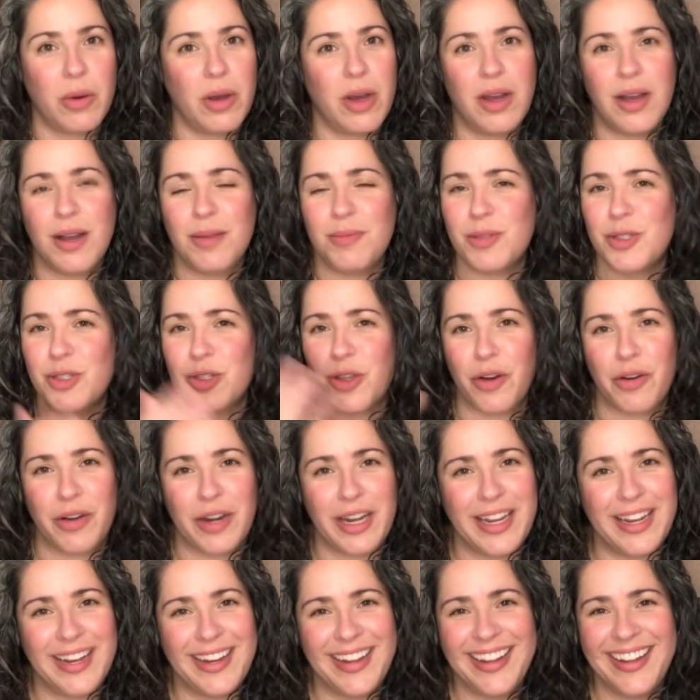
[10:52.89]
I'm
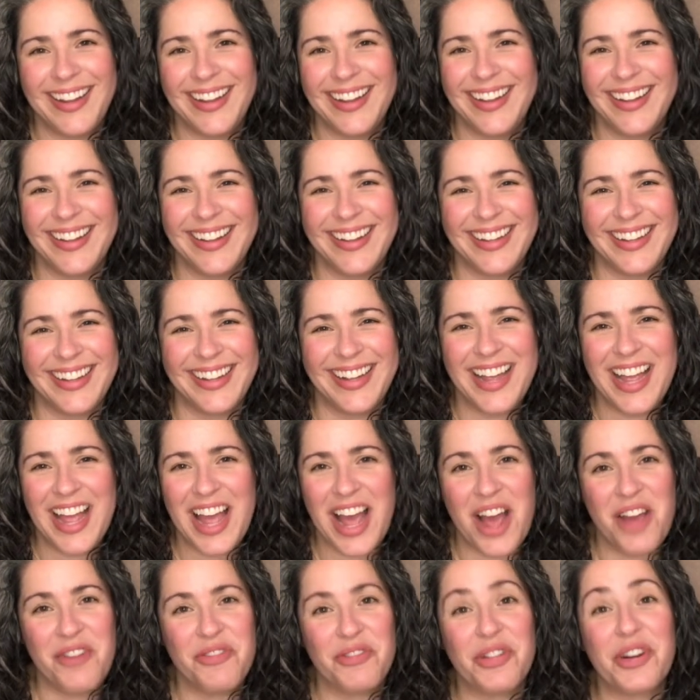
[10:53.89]
sorry.
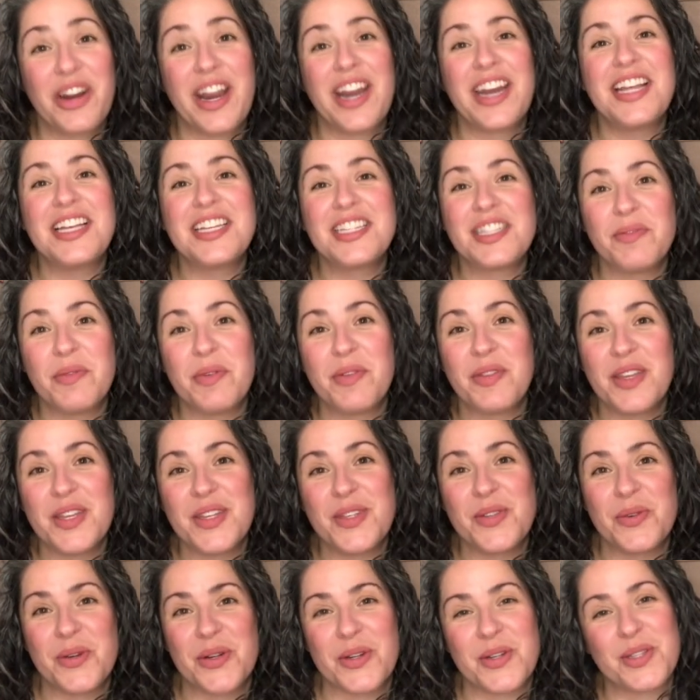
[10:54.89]
I'm forgetting some of
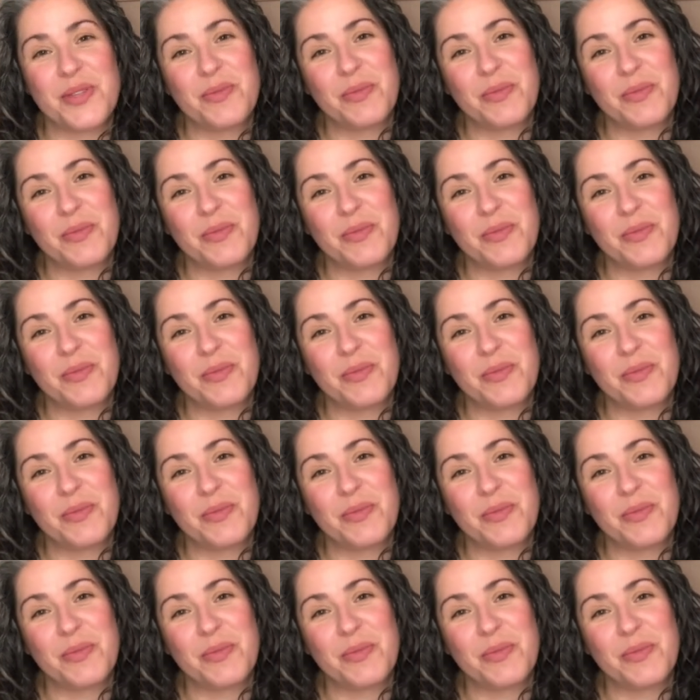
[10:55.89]
these words,